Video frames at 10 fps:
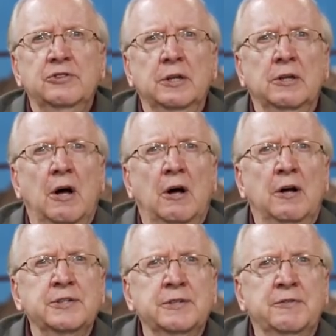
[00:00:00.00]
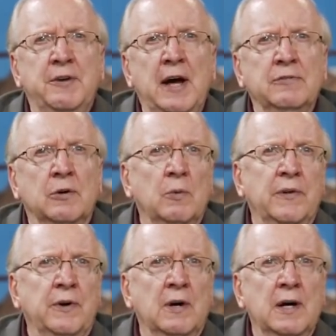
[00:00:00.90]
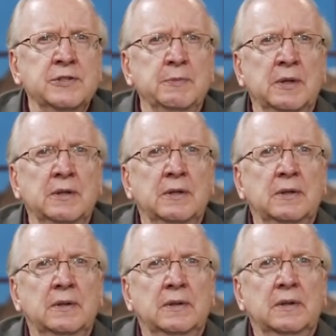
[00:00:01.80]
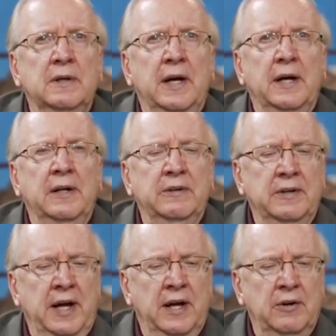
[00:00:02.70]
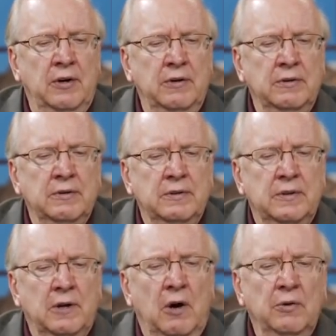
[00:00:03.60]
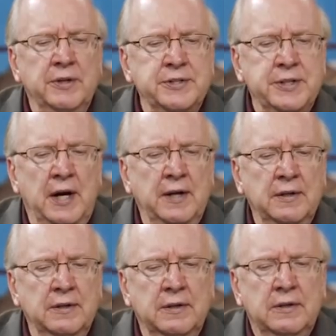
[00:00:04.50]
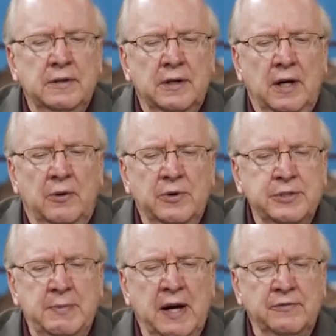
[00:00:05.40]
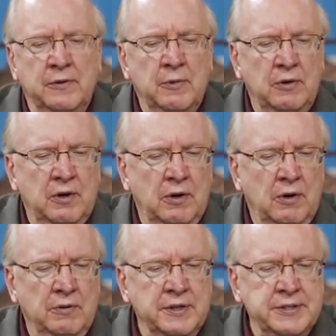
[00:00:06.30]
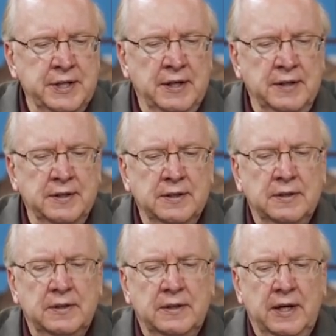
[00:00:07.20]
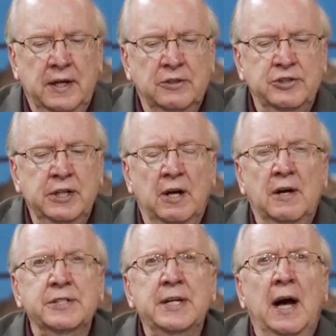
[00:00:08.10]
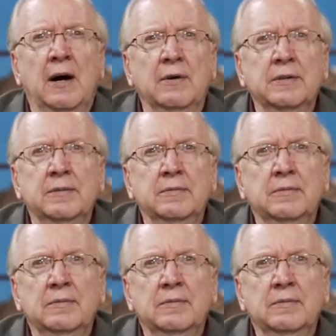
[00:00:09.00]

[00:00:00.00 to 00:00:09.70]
She lost favor with her husband and her oldest son, respect from her oldest son. And she lost out.